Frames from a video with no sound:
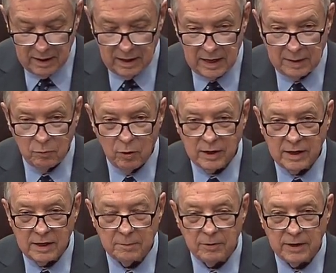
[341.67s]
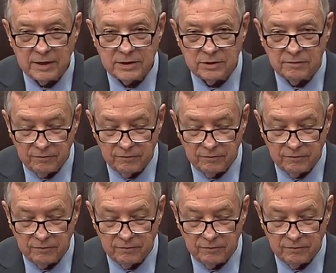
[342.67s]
And I'm working to bring it to the